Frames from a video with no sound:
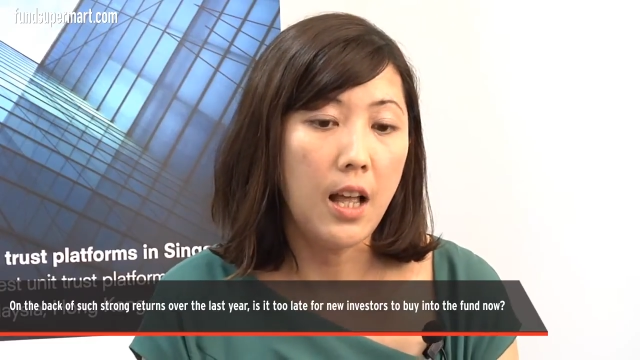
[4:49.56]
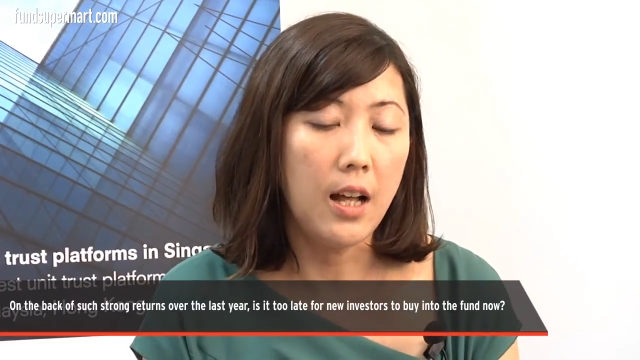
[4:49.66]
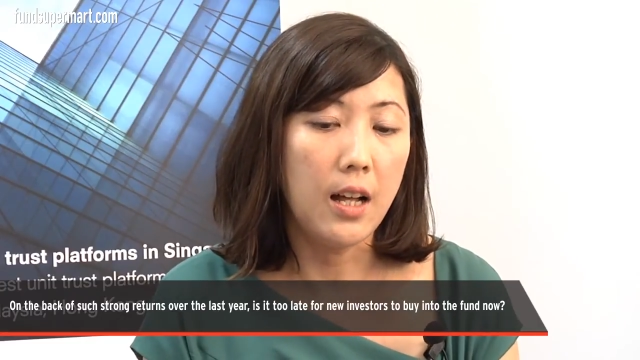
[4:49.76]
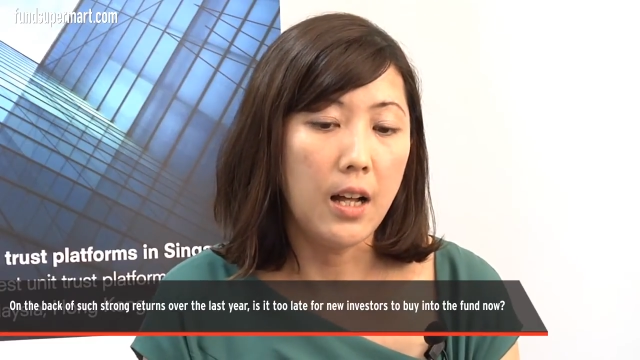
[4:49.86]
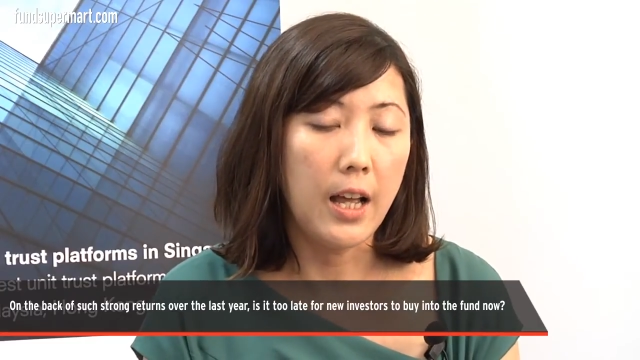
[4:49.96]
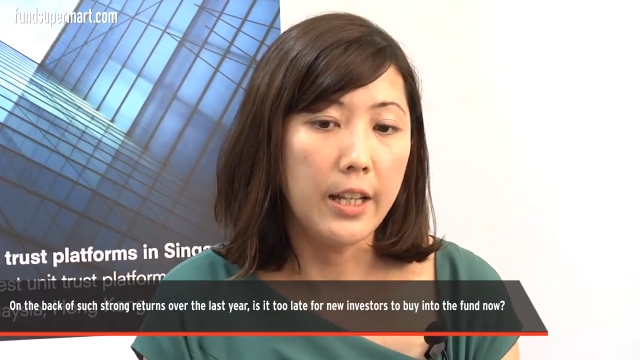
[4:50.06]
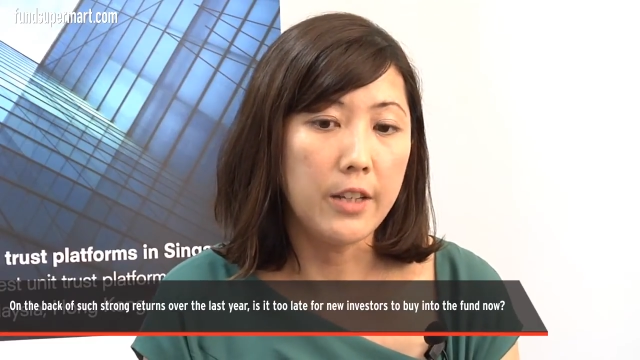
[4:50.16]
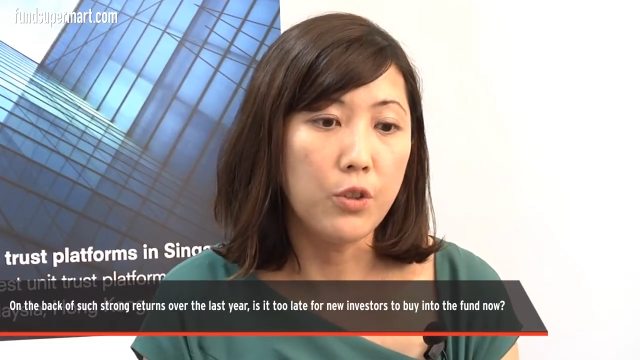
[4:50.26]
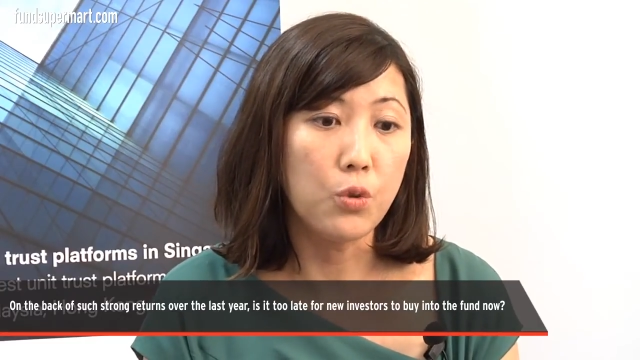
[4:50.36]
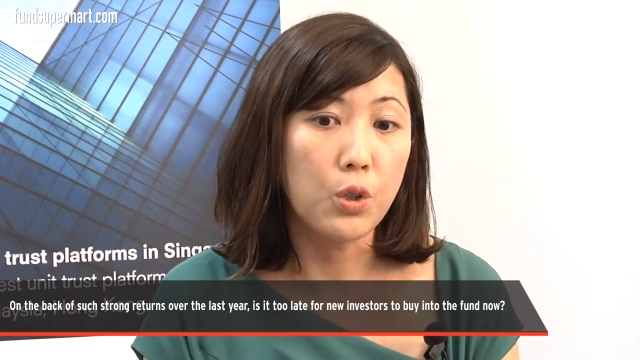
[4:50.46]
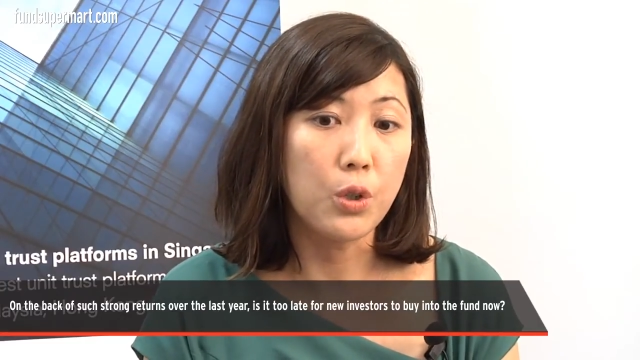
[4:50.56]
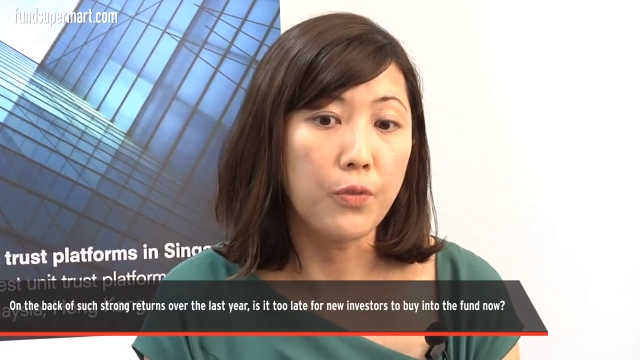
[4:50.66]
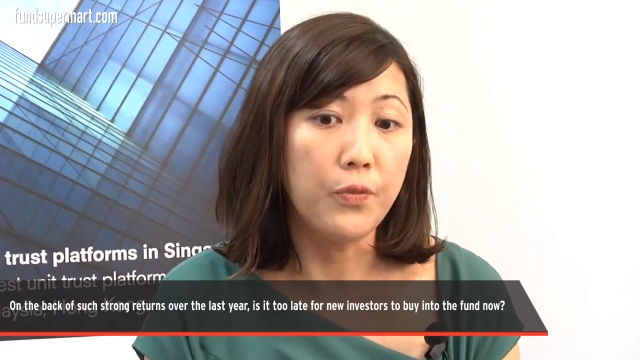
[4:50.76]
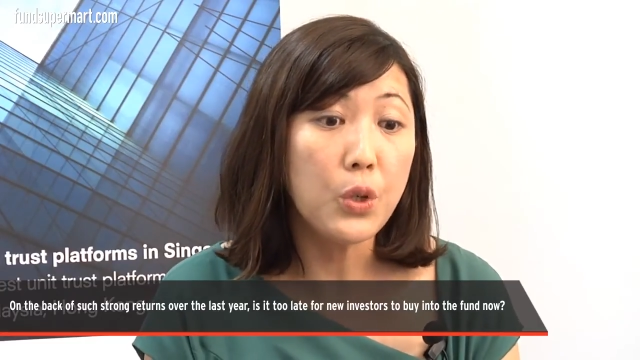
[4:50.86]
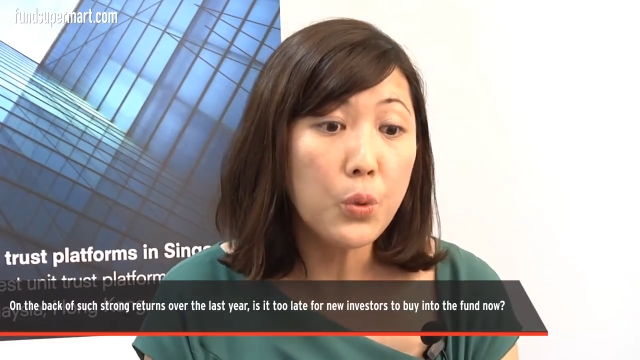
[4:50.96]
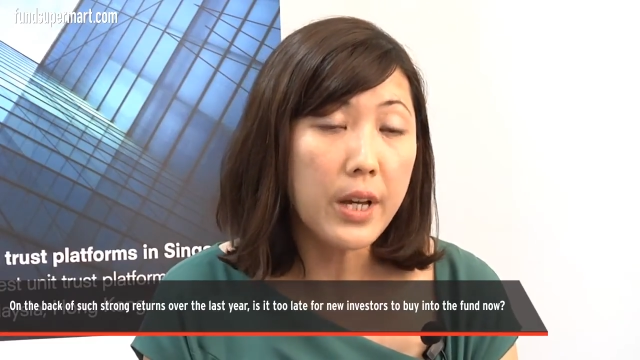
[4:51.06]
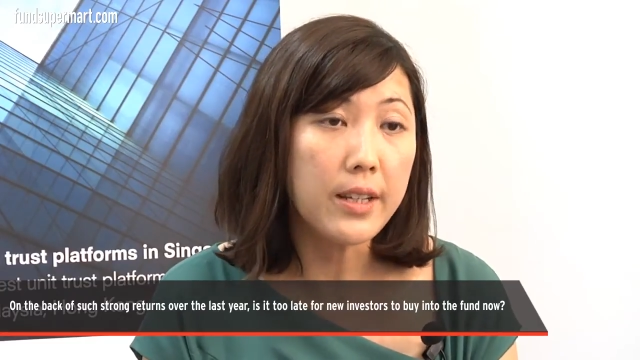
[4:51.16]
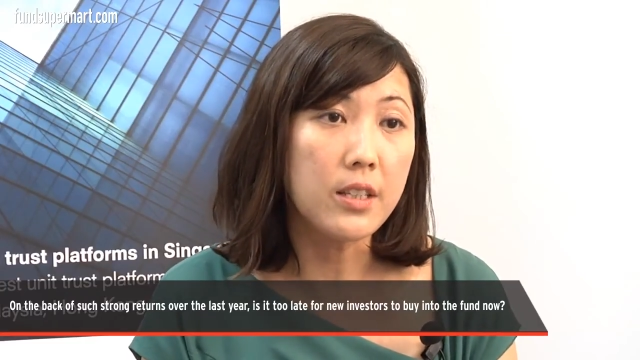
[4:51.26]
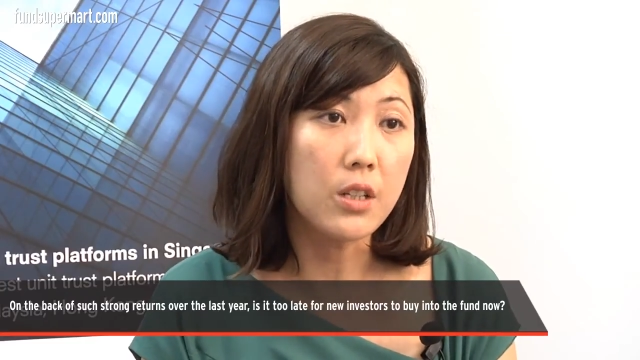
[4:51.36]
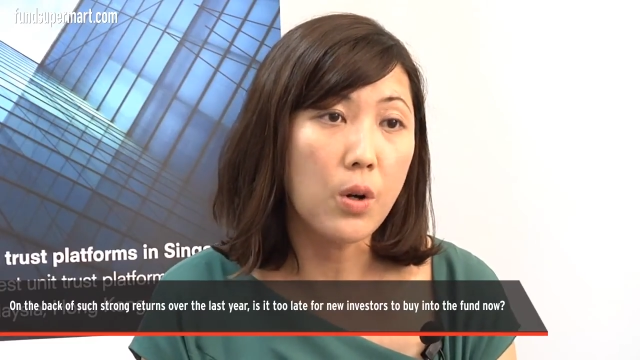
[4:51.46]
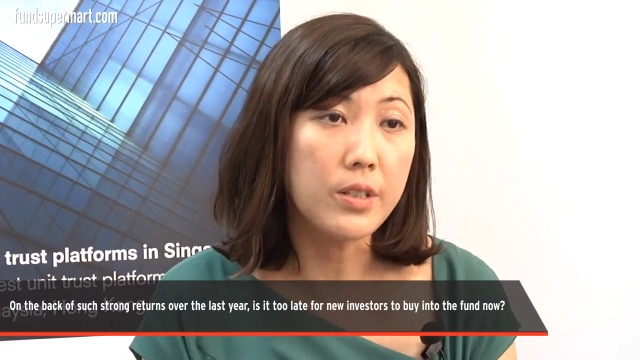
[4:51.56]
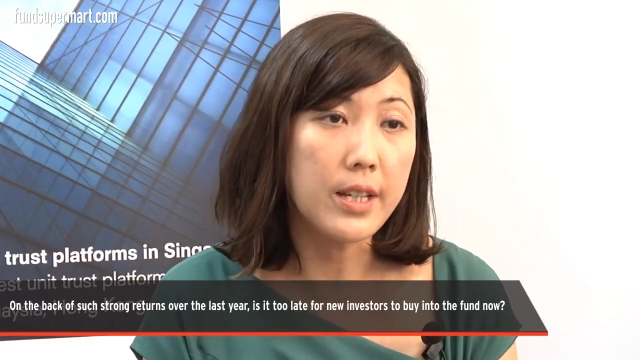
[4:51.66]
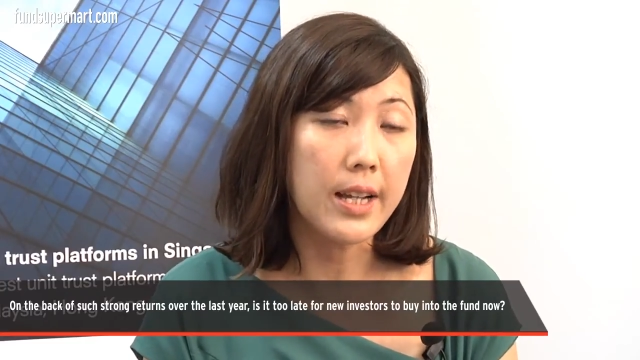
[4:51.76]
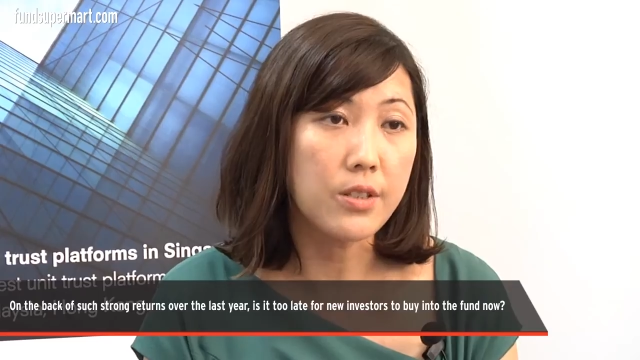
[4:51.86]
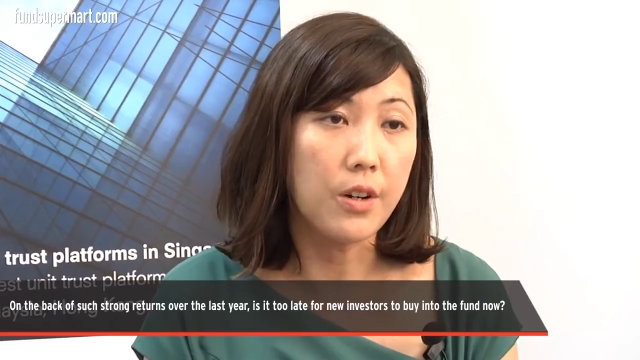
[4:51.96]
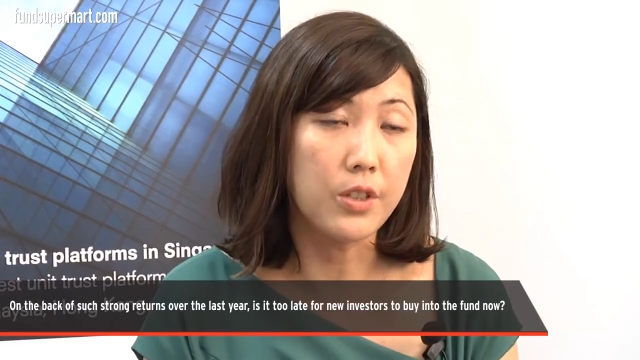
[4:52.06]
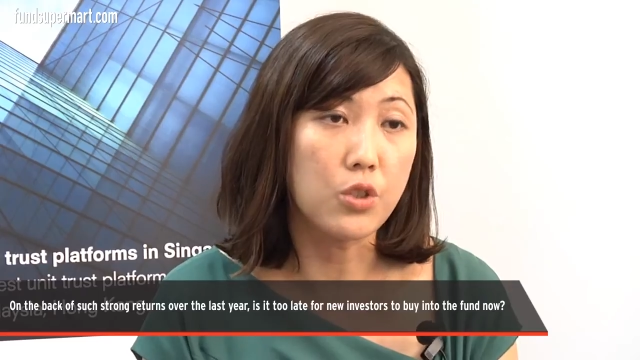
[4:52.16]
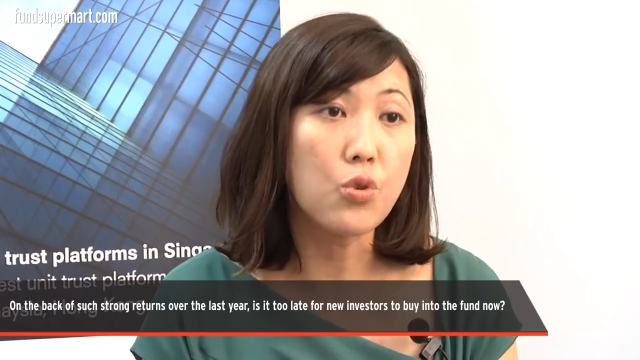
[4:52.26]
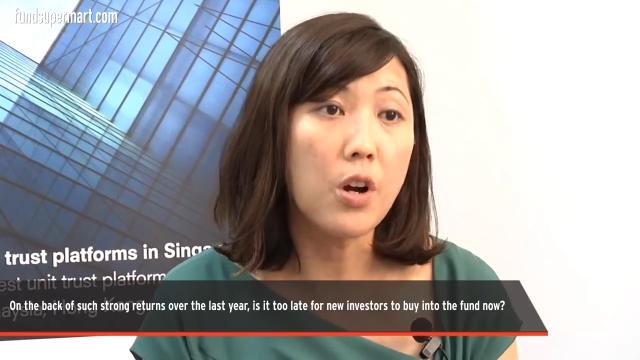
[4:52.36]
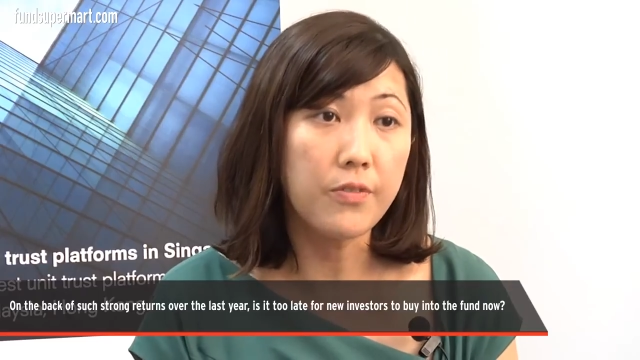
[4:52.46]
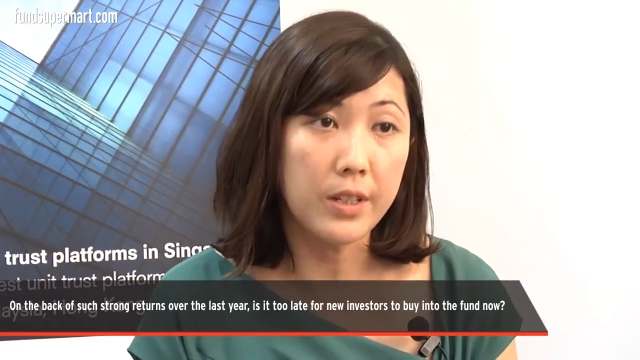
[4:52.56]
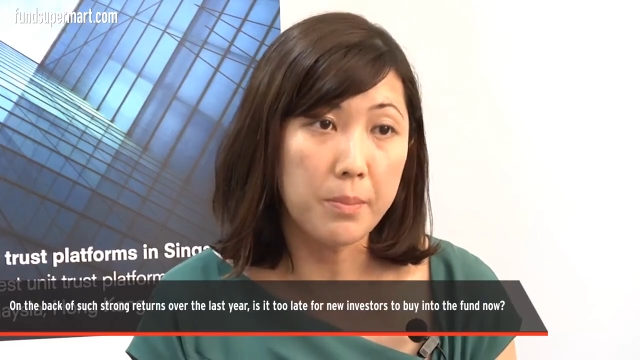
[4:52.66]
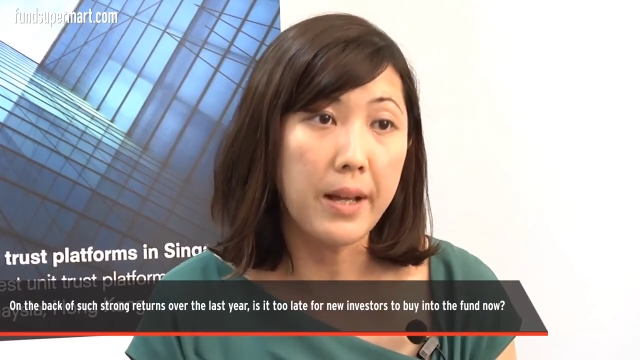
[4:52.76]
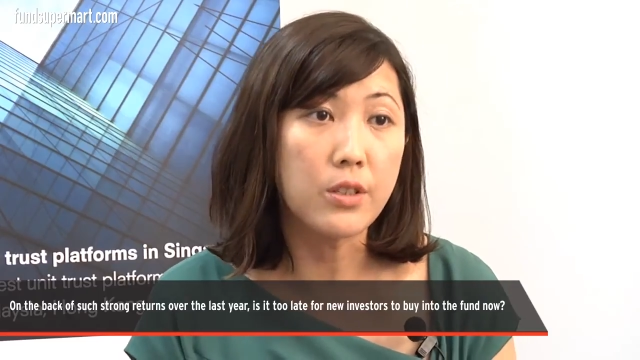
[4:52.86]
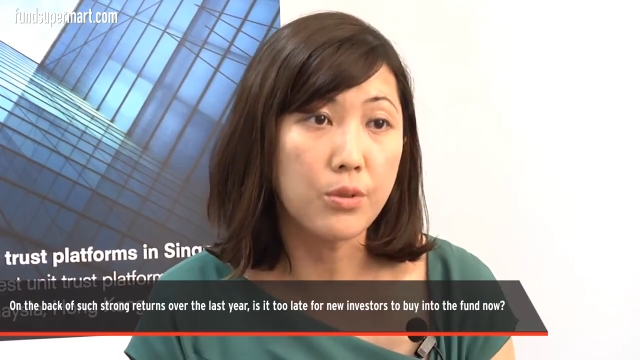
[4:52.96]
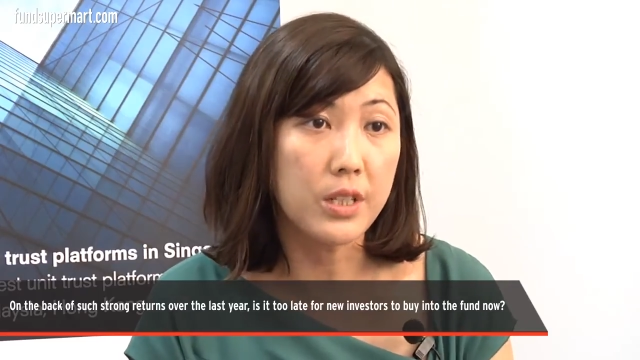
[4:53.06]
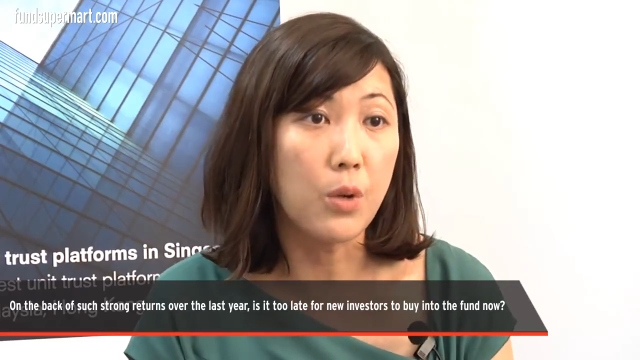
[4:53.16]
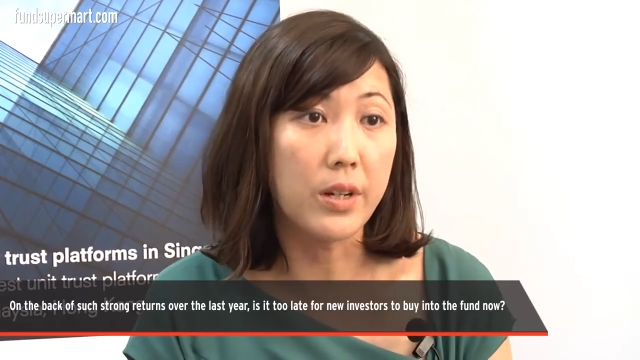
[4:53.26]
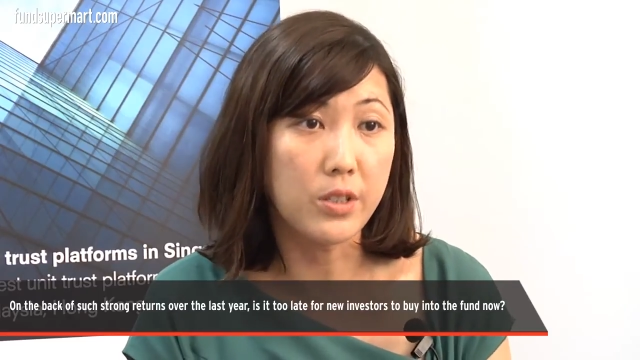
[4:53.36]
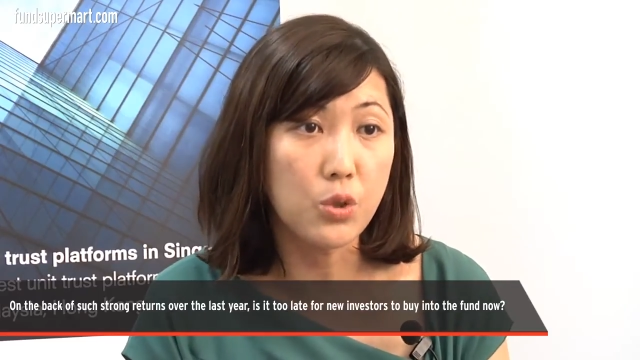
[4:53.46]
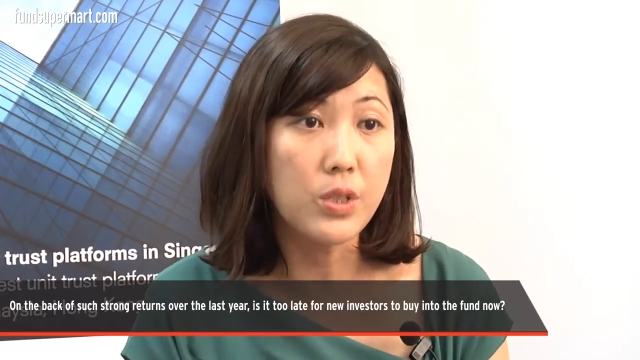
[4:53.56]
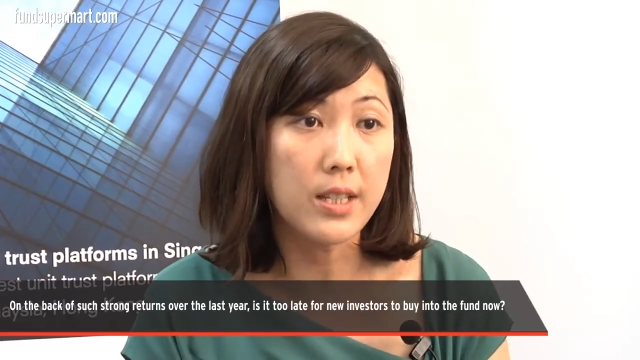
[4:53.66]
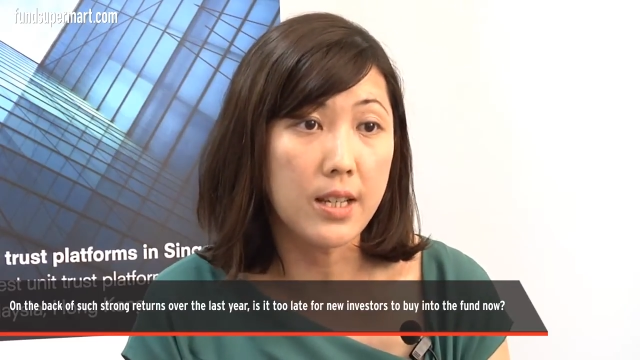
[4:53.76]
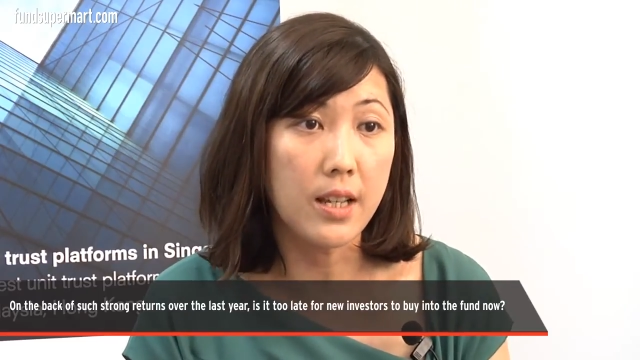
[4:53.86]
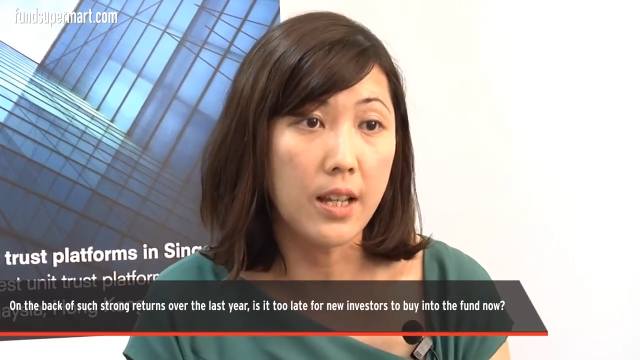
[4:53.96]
And if you view that in the context of the strong fundamentals that we are still seeing